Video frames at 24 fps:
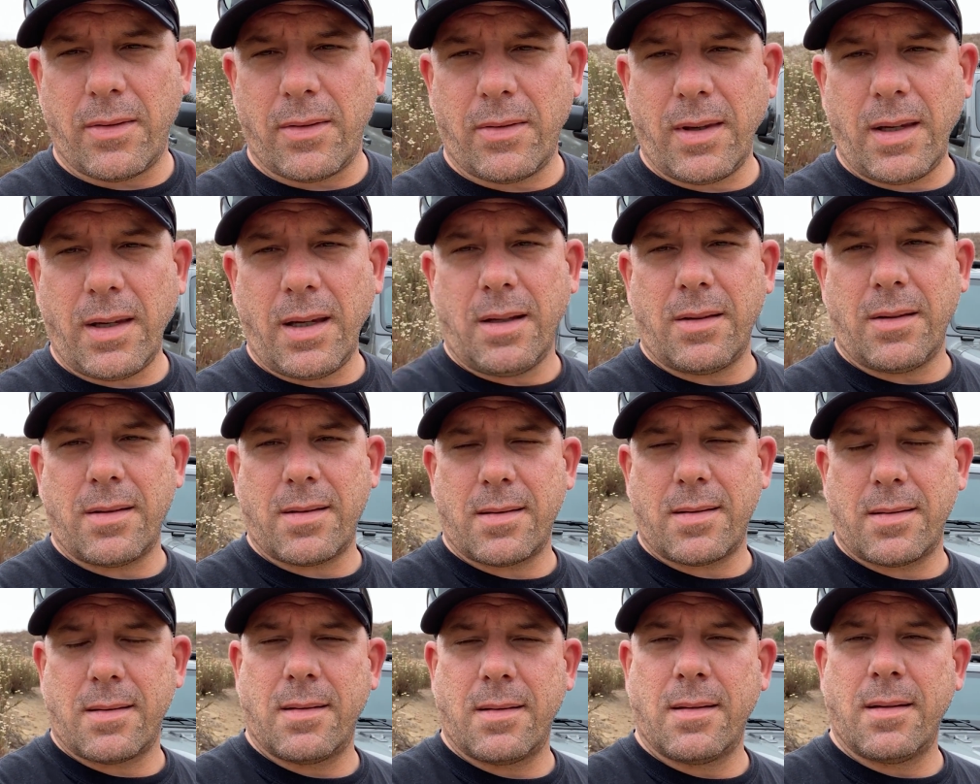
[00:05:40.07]

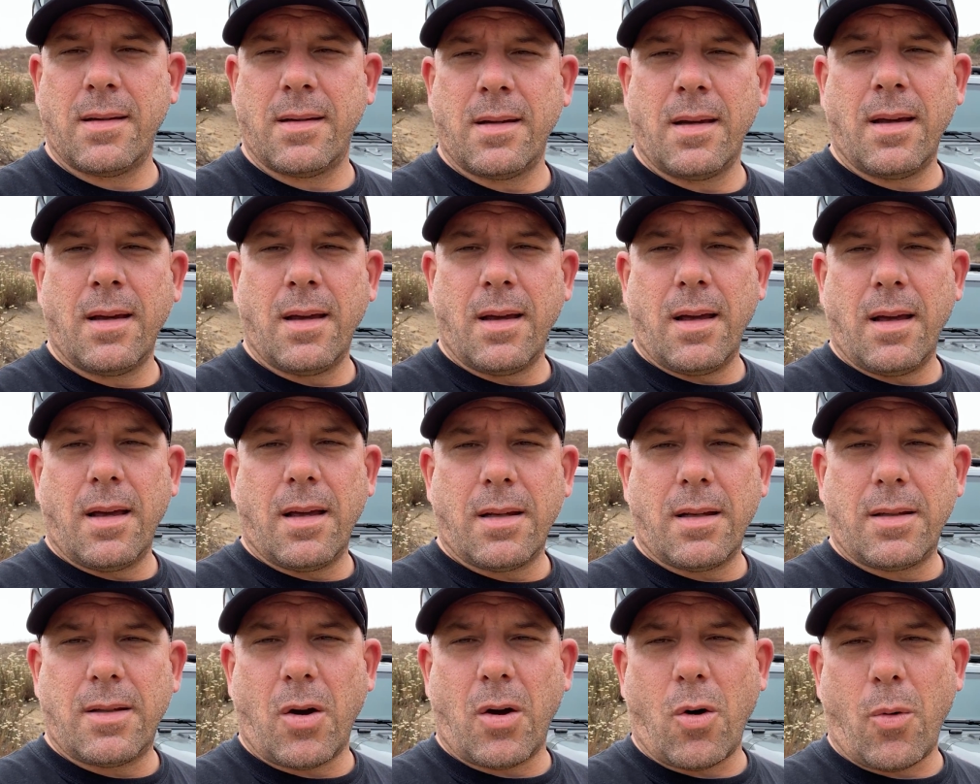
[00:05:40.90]
seats,
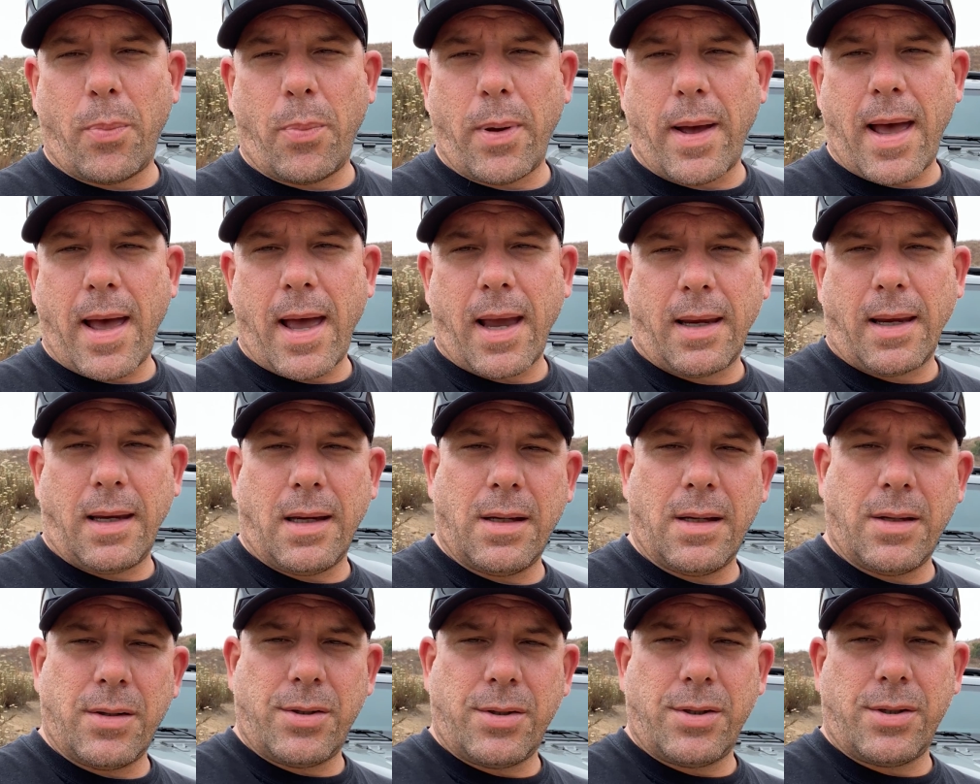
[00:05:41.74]
tow
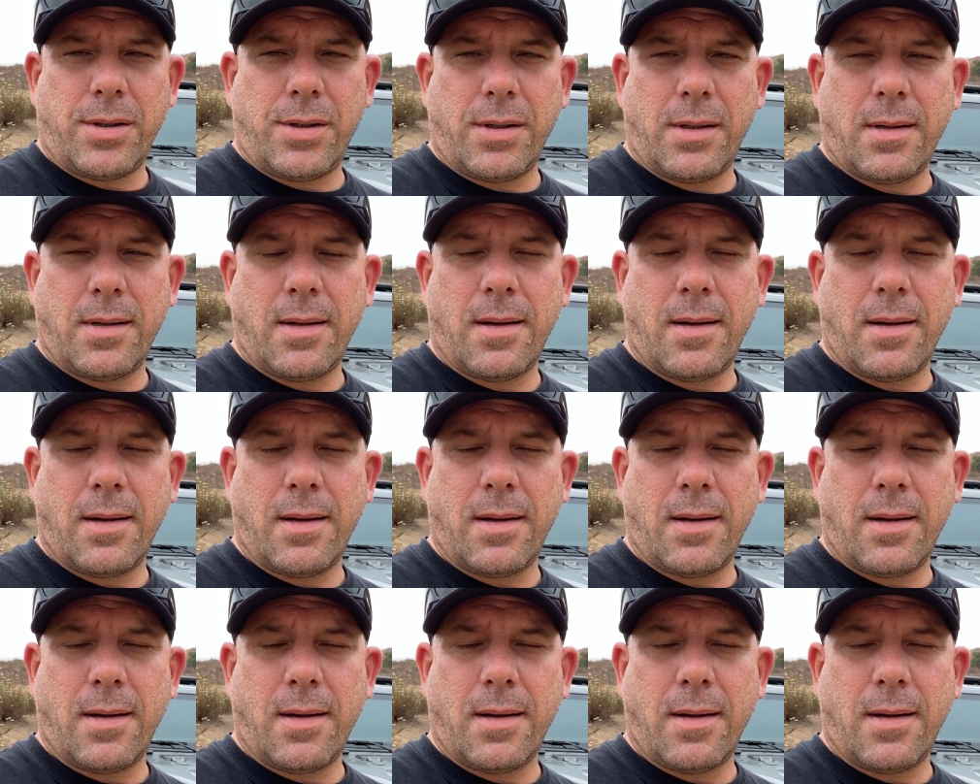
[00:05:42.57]
package.